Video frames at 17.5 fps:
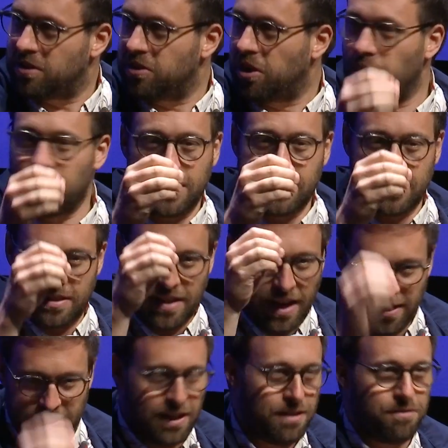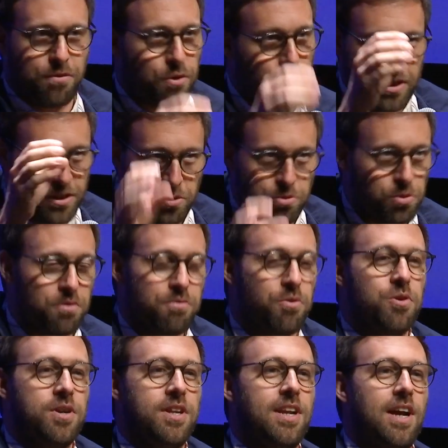It's 1942 or
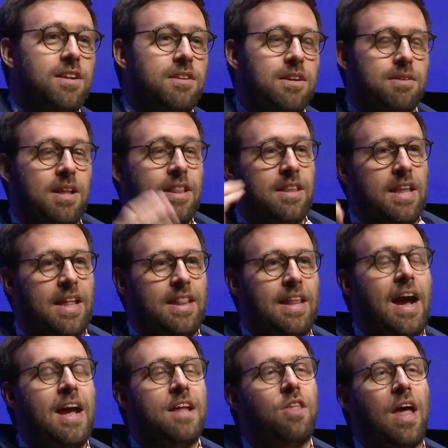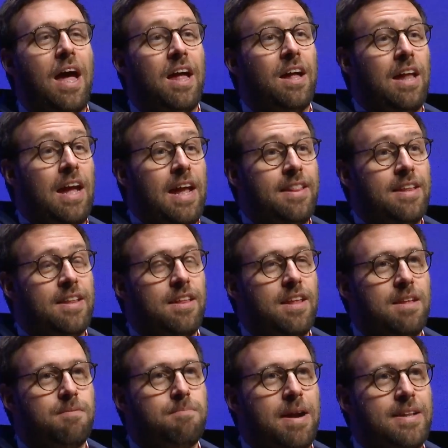49, and
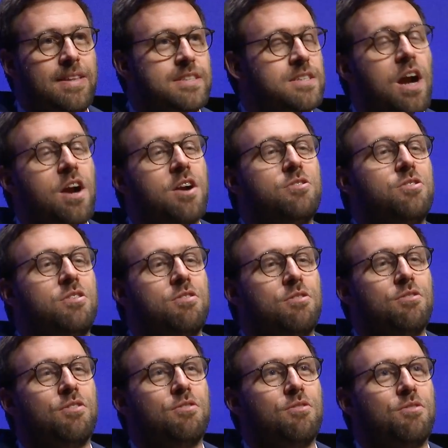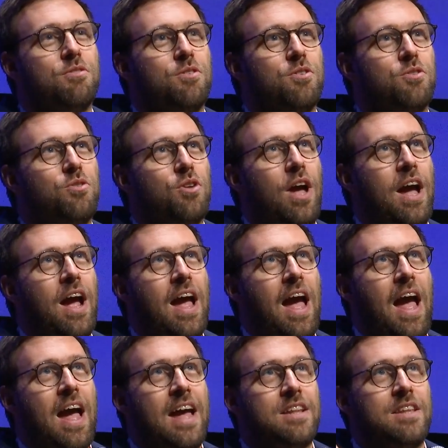my desire
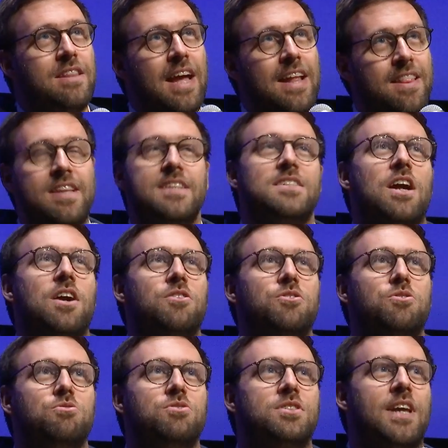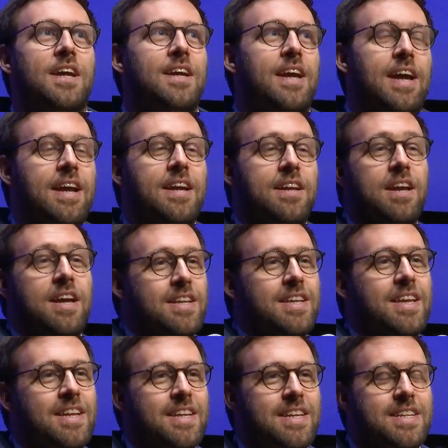I had that desire to say, hey,
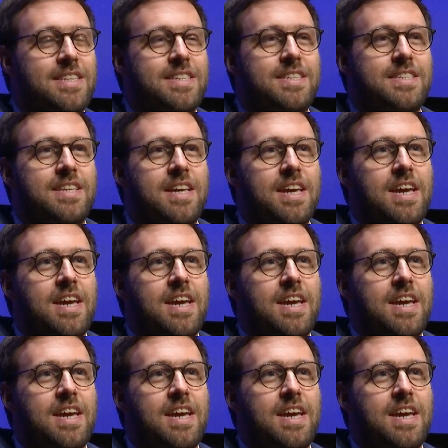it